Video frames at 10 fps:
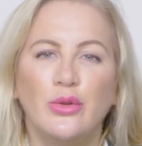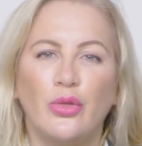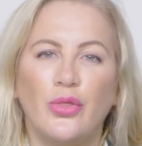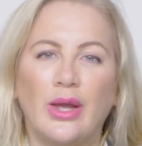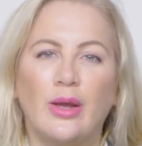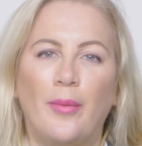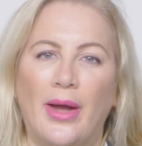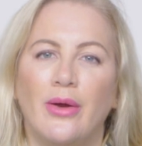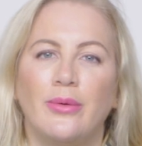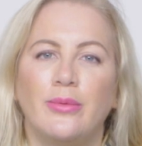you to think
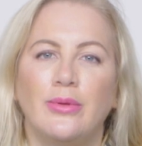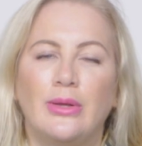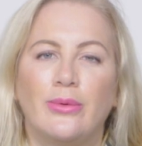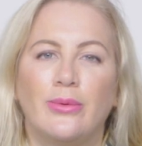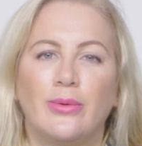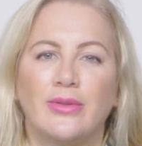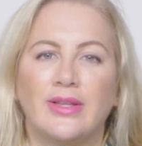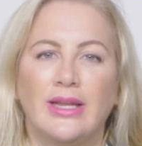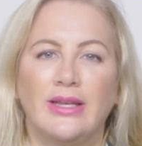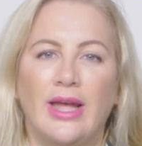about your
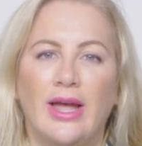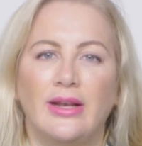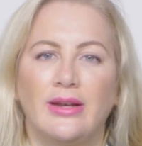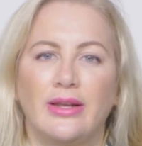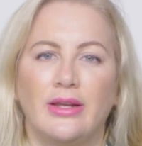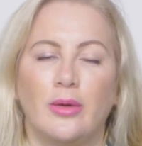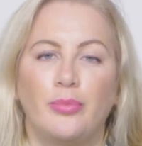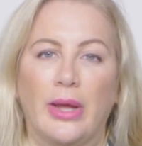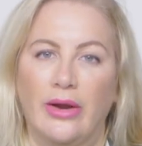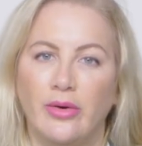skincare like a
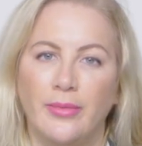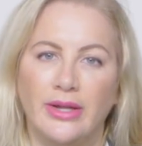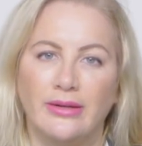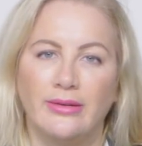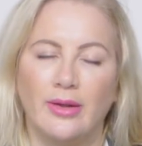pyramid